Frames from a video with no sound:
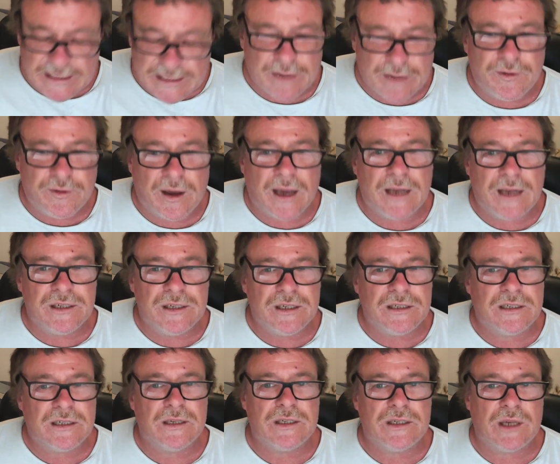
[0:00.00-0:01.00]
that for
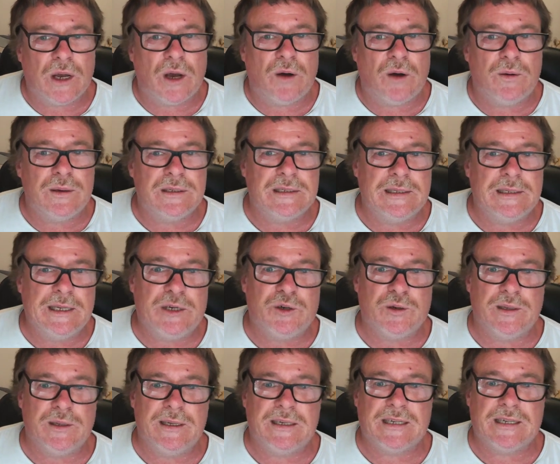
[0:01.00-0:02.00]
ages because I was
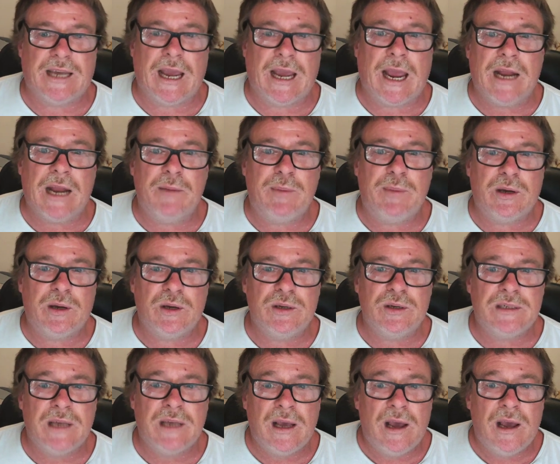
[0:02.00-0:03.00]
literally scared
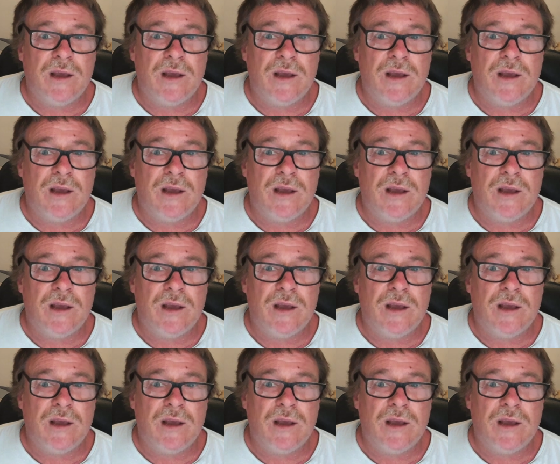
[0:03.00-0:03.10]
because